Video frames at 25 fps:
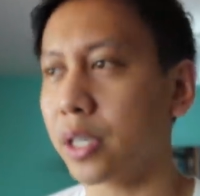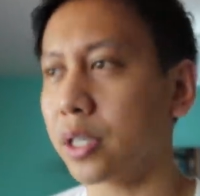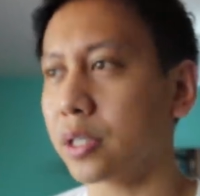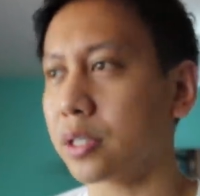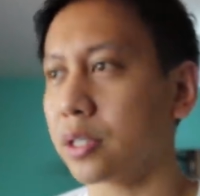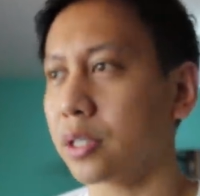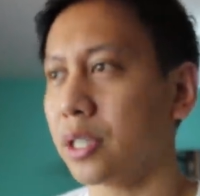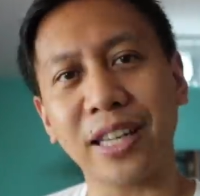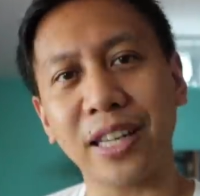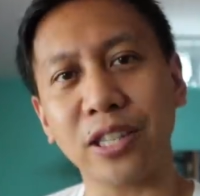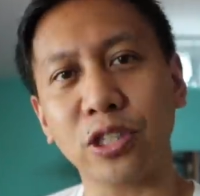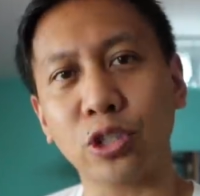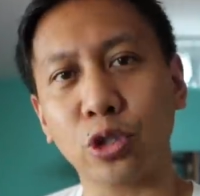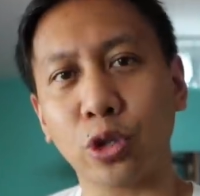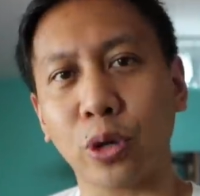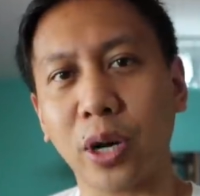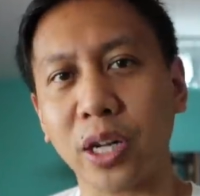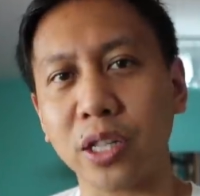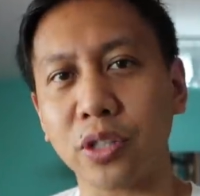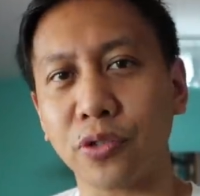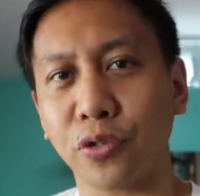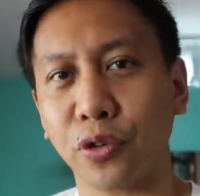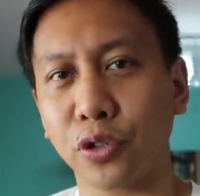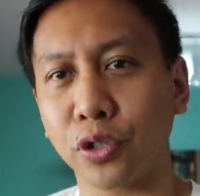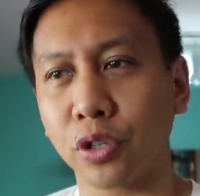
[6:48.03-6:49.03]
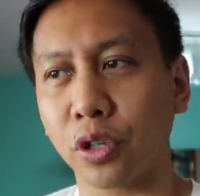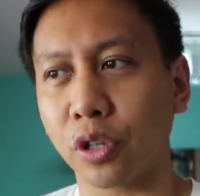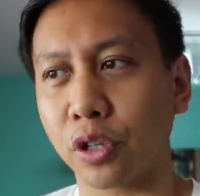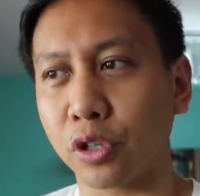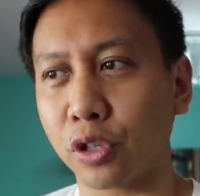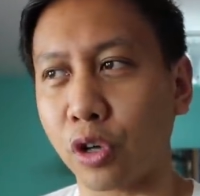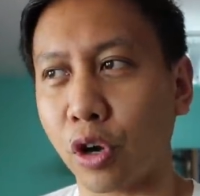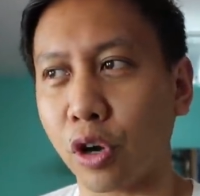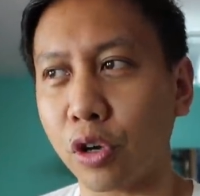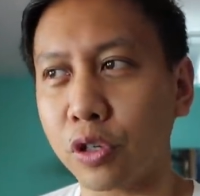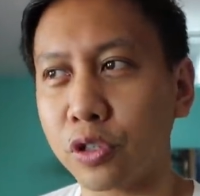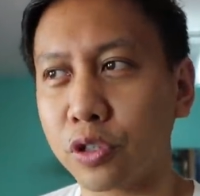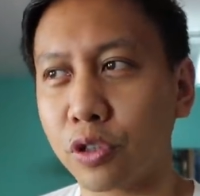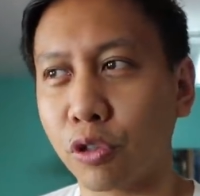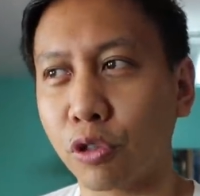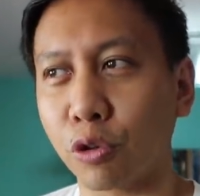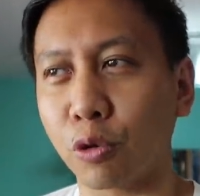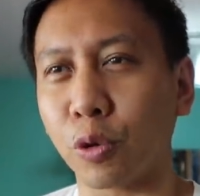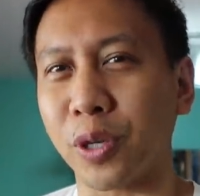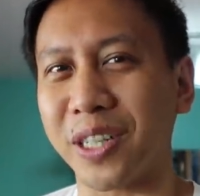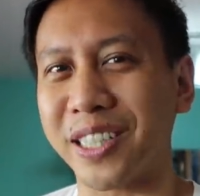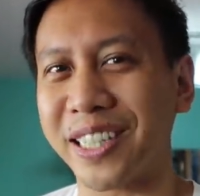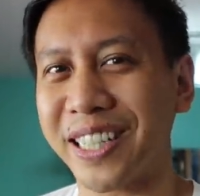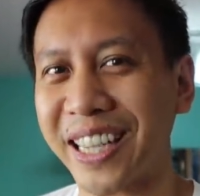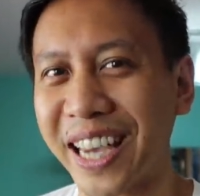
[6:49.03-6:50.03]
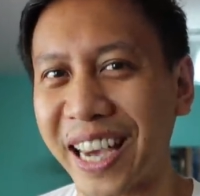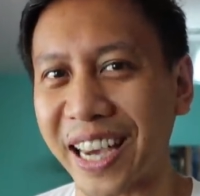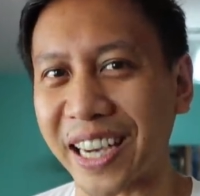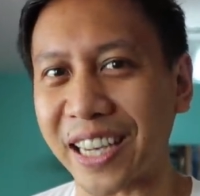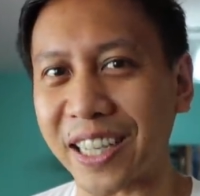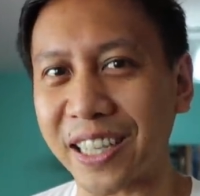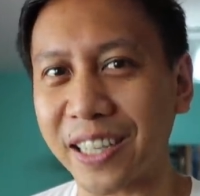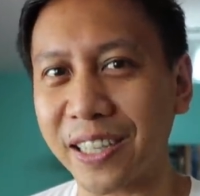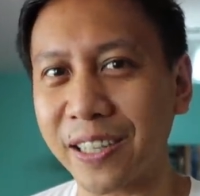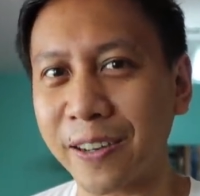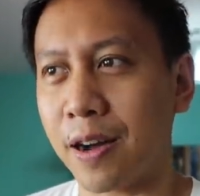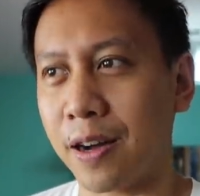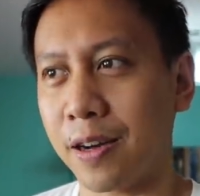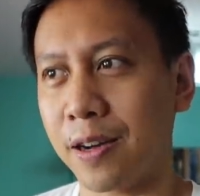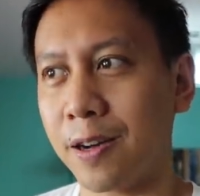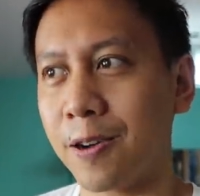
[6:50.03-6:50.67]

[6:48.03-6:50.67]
It gets transferred to the dogs through a tick.